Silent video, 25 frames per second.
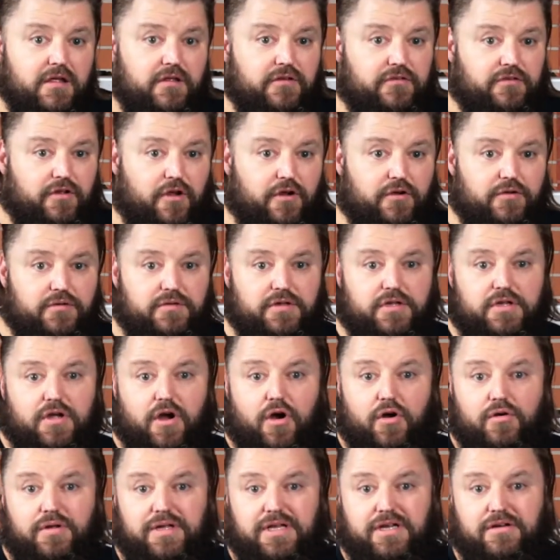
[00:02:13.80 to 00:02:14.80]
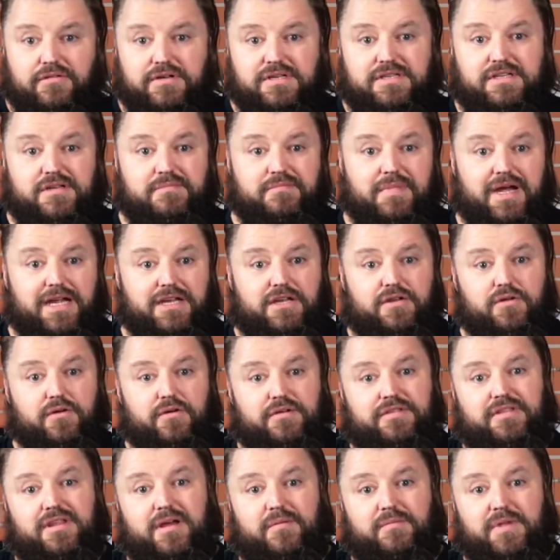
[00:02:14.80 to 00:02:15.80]
So the goal here is to make
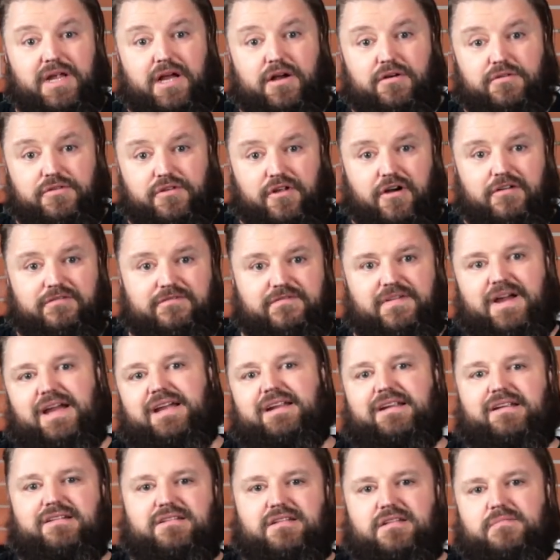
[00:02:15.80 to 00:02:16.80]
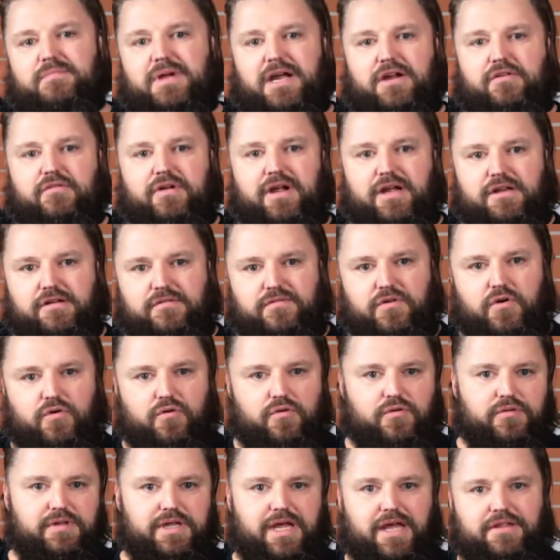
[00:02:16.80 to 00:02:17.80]
your thumbnail not fade into the background of
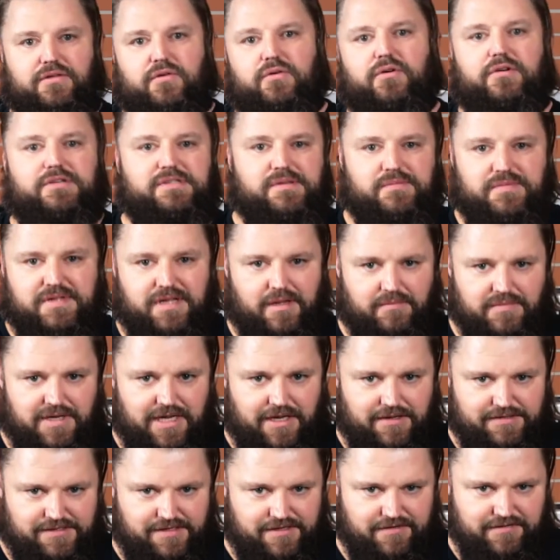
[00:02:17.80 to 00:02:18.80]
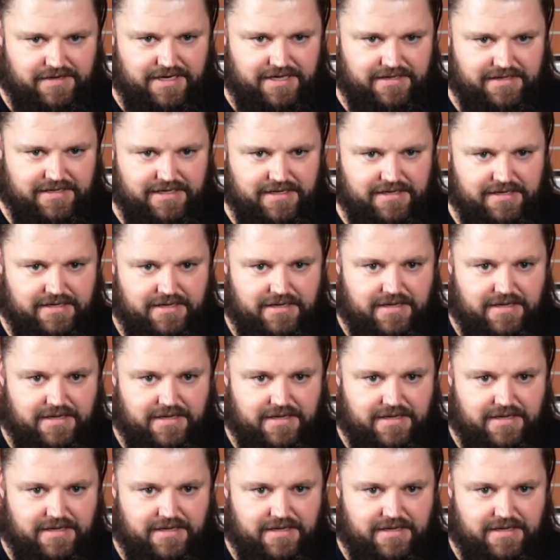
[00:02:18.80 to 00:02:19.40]
all the other awesome thumbnails that are out there.